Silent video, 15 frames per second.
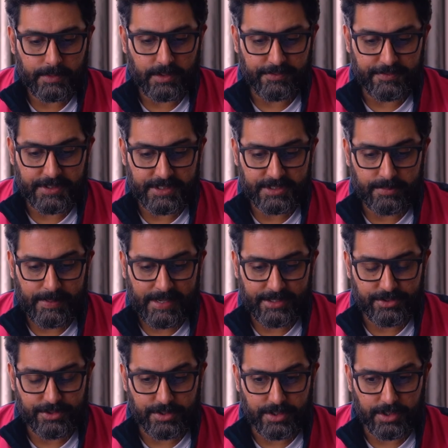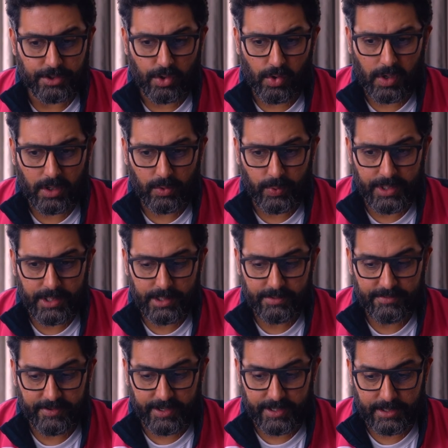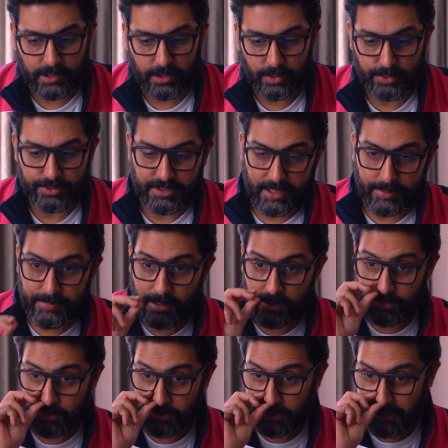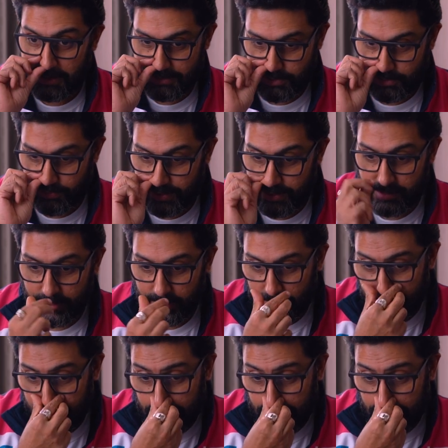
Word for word: The first match didn't go our way, very close, came down to the last raid.